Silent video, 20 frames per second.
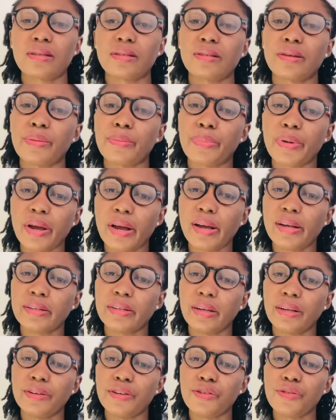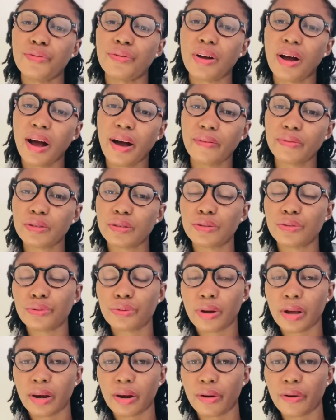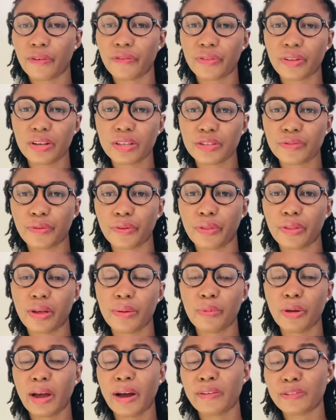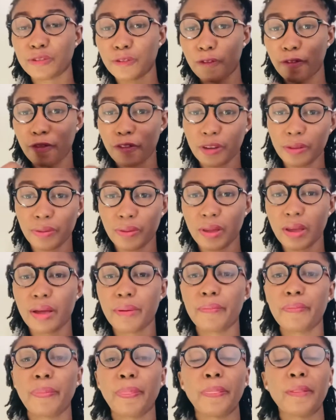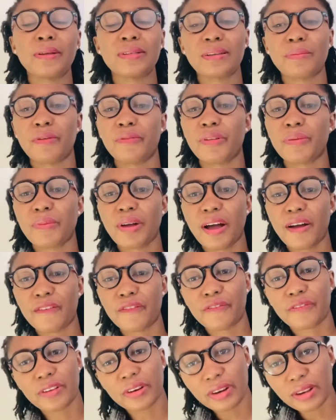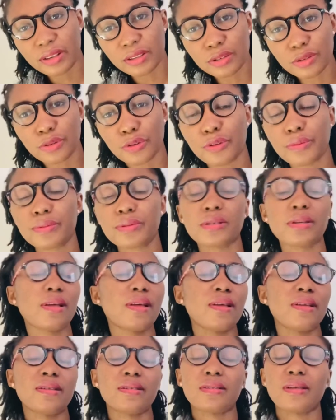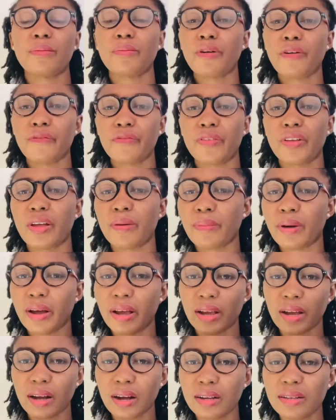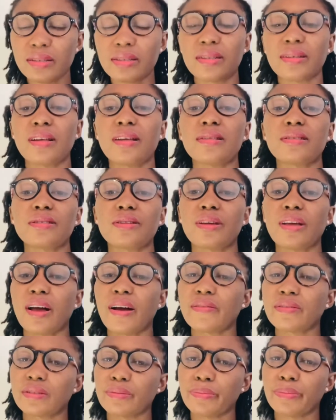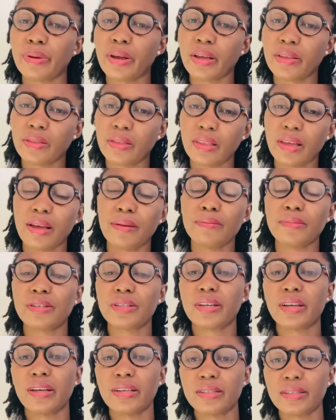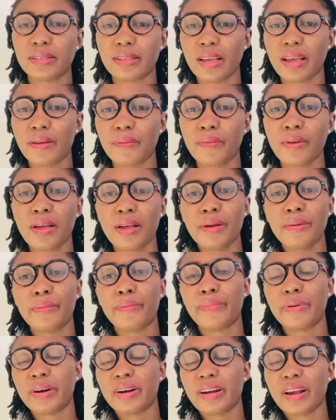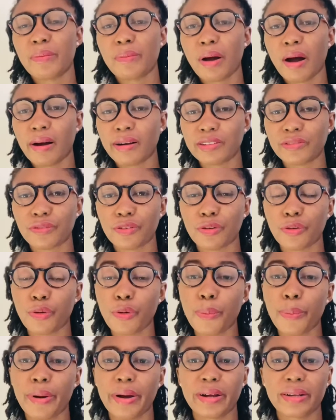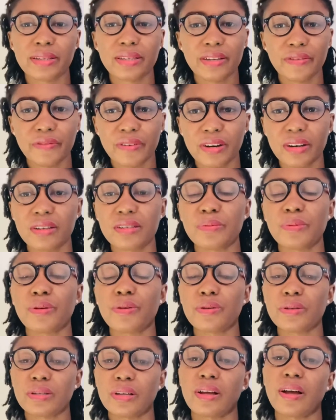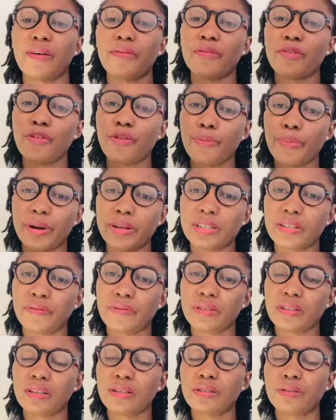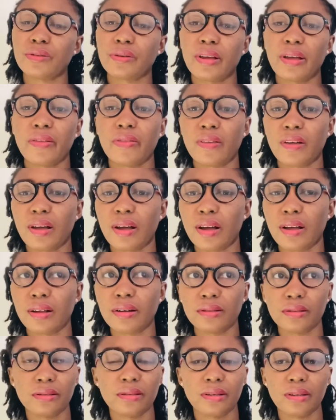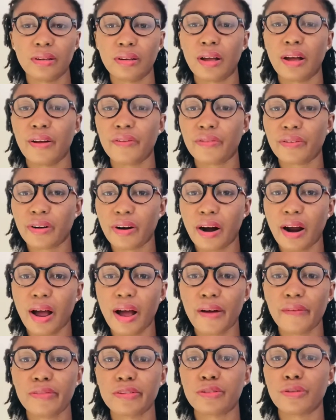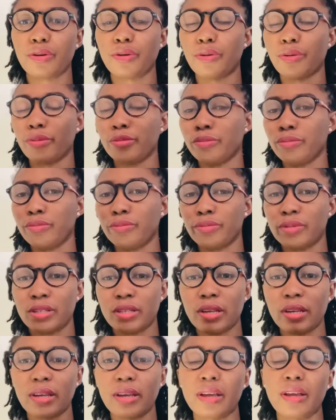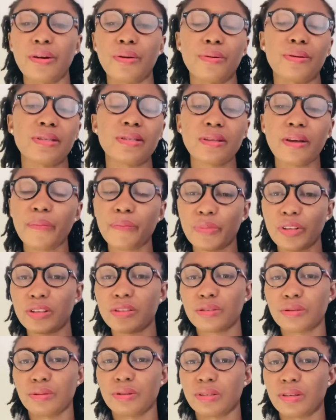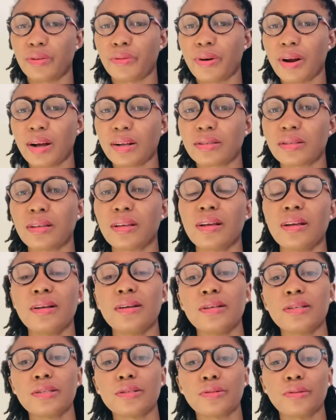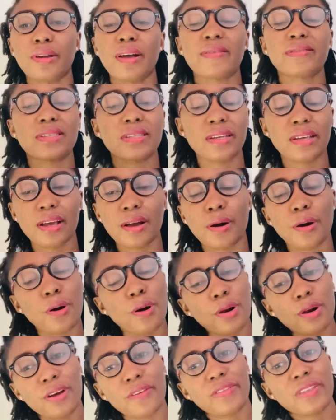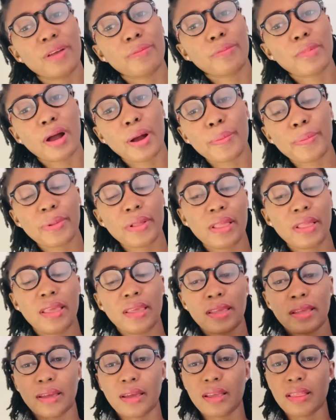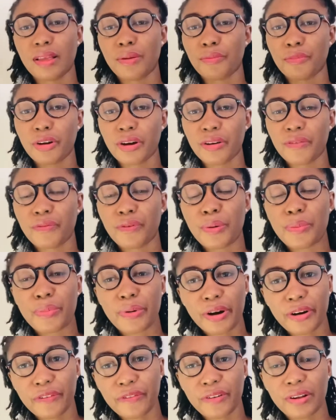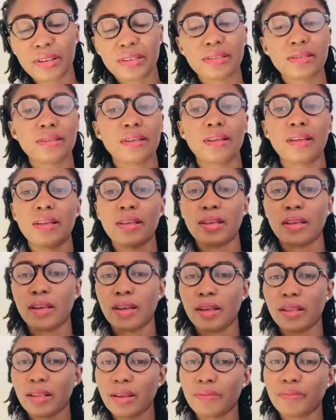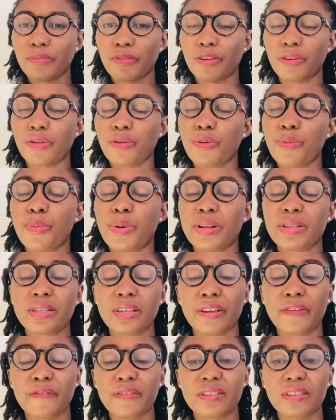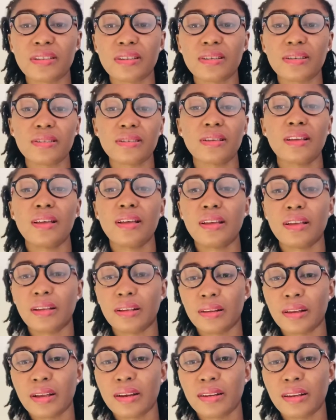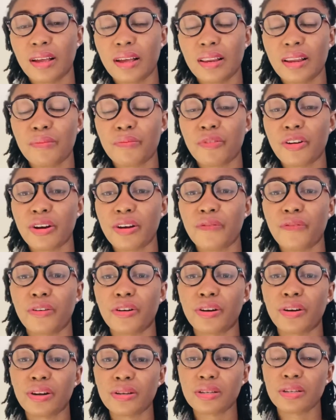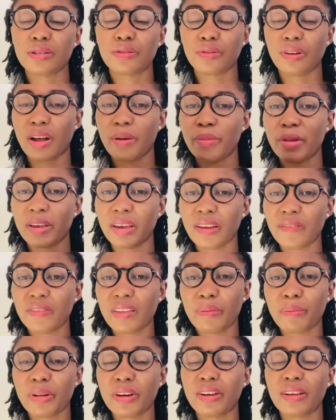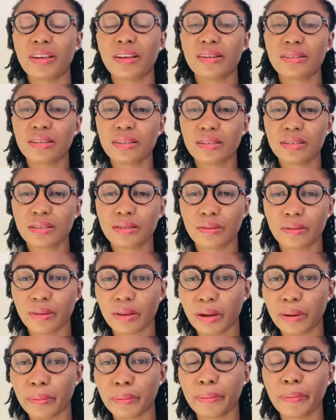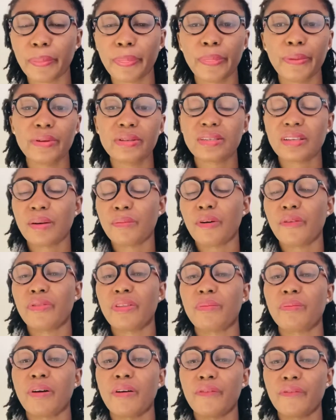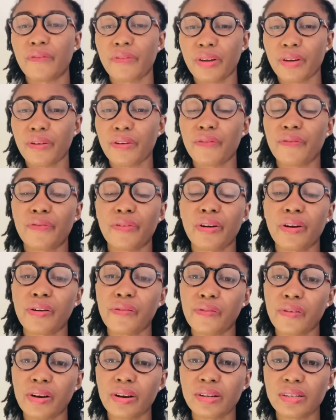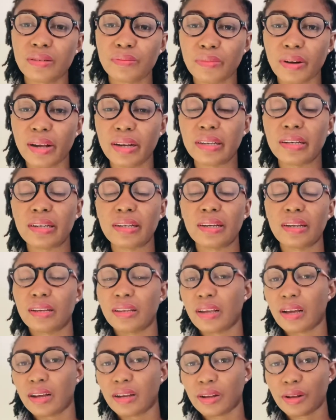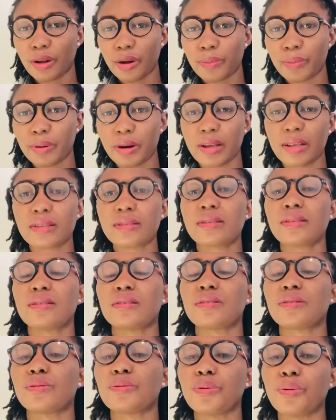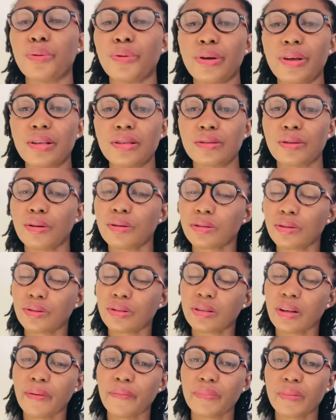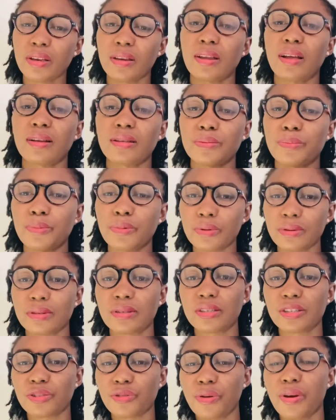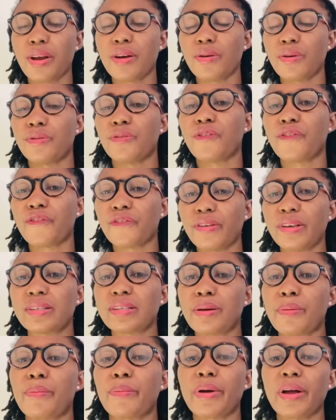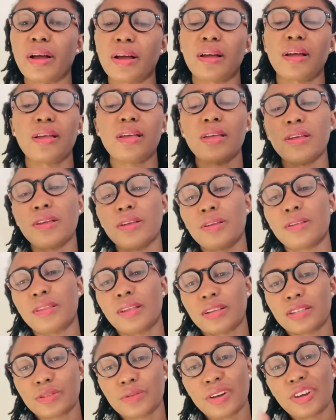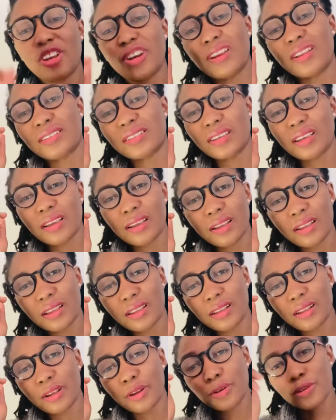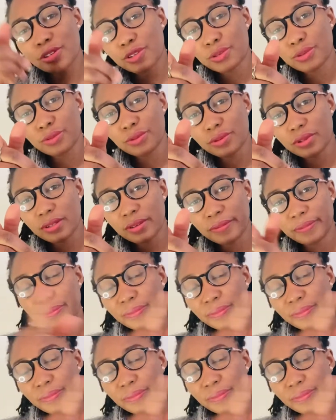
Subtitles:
to the bed and you'd have to do a lot of things for them. You have to feed them. Some of them have feeding tubes. Some of them are incontinent, so you have to bathe them, change them, bring them out for group activities, because they have group activities together. They have crafts or singing or something to interact. So you have to get all of them up, get them ready for breakfast, get them for group activities, get them ready for the nurses to come and give their medications to them. Some of them are very, very, very demanding and they are helpless. So it's also something that puts strain on your feet and back. That's why you need to get good shoes.